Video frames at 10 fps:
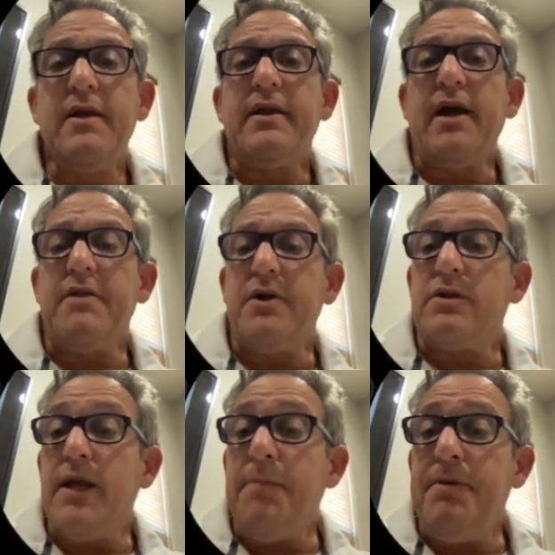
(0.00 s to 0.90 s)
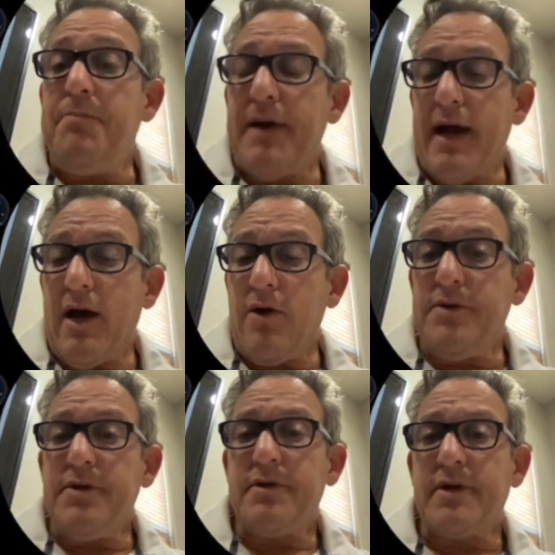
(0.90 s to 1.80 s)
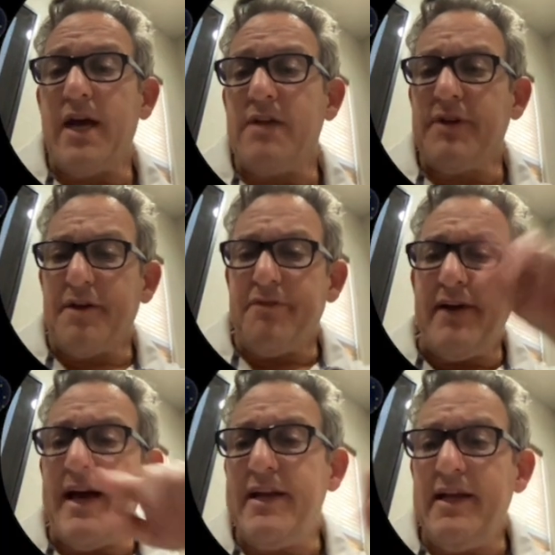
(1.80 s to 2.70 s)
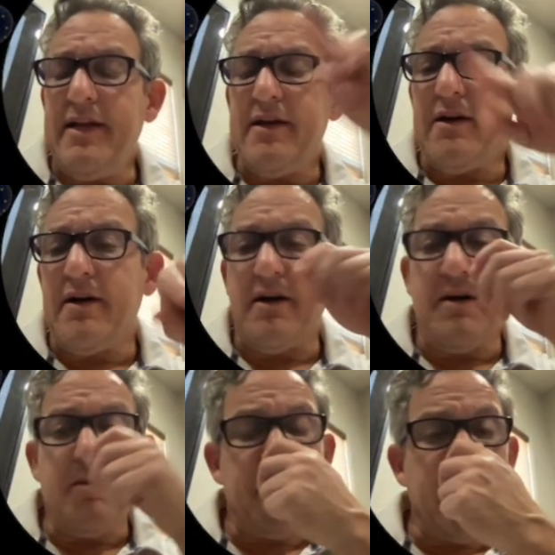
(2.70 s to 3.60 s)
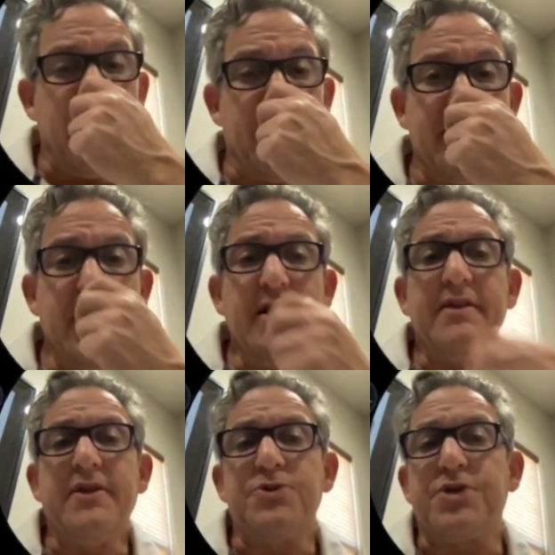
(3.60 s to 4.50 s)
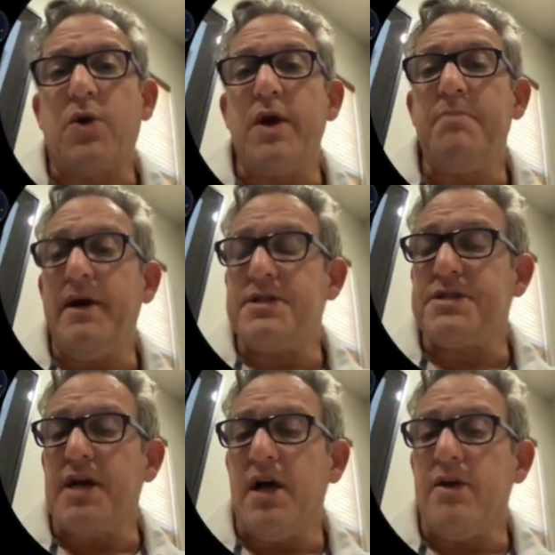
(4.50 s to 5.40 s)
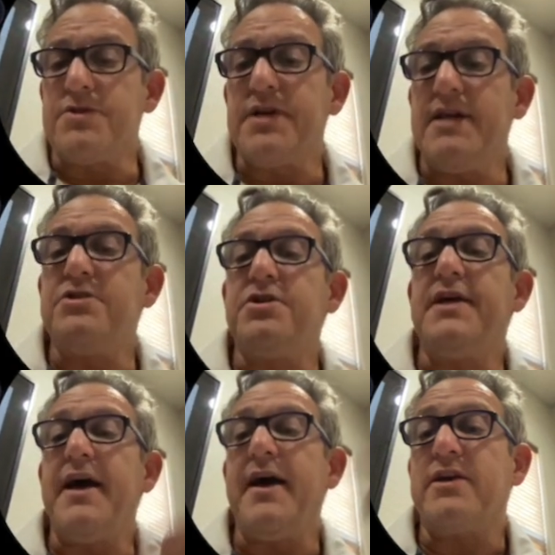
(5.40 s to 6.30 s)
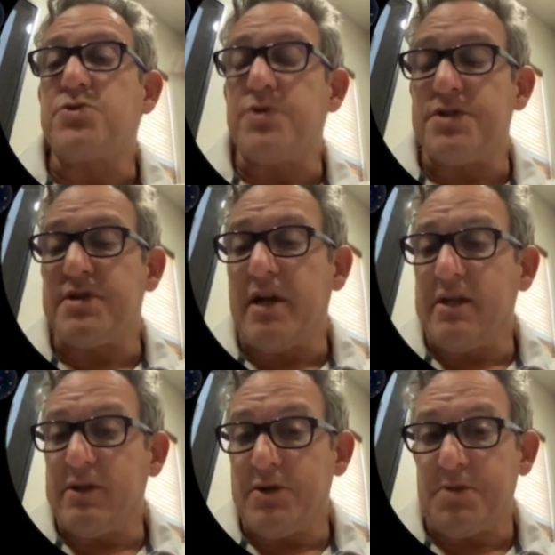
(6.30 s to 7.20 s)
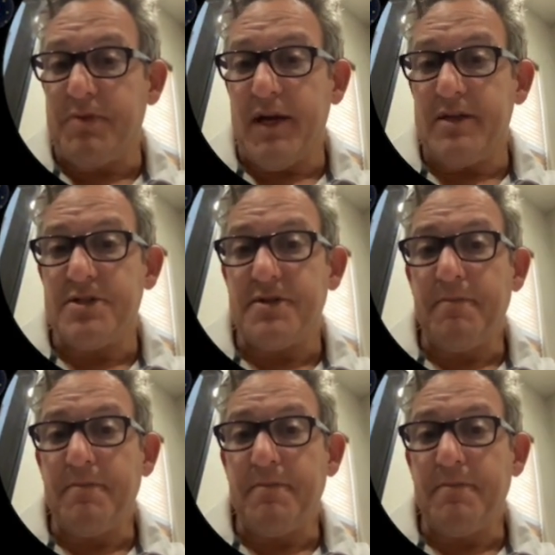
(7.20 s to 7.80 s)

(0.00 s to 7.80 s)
Now, they're lipid-bound, kind of like a fatty bound. They're secreted by cells into the extracellular space.